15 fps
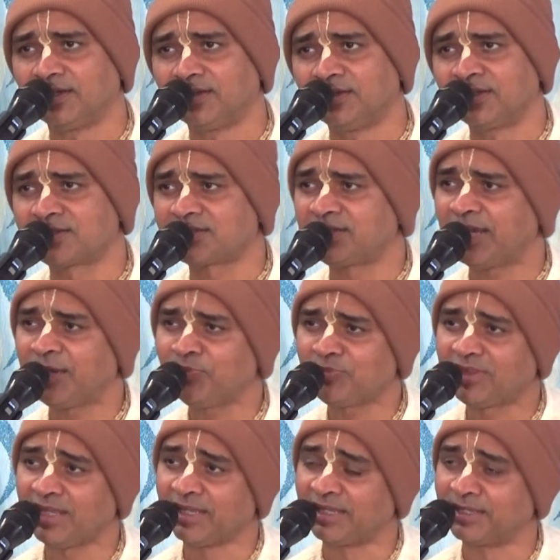The
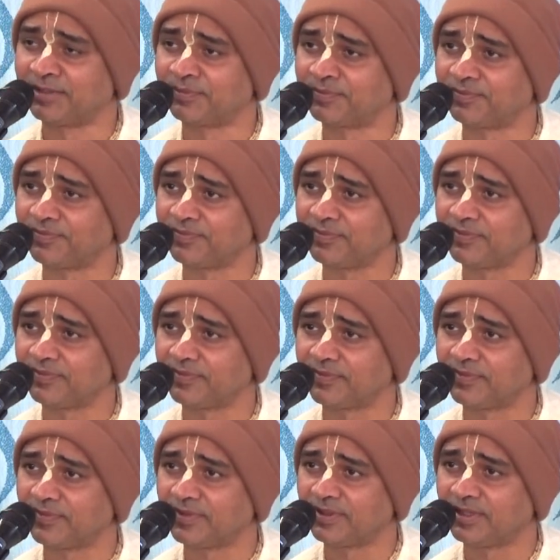same thing,
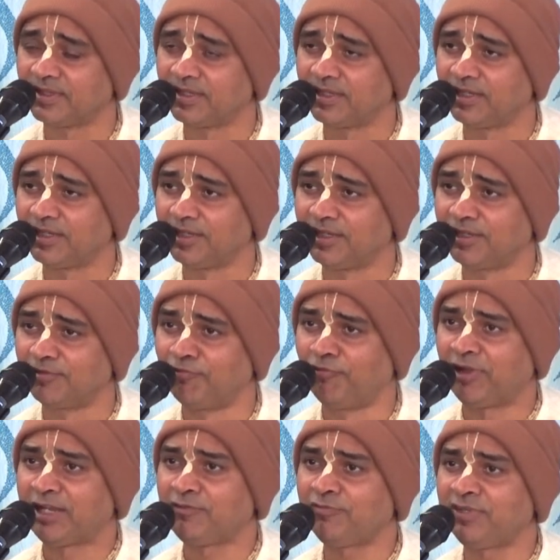
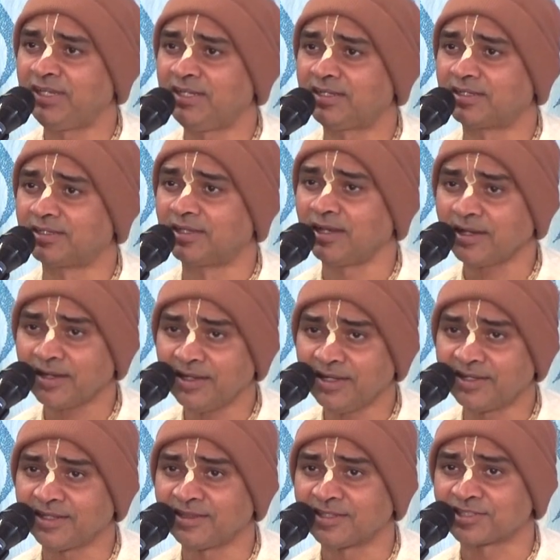when we turn it in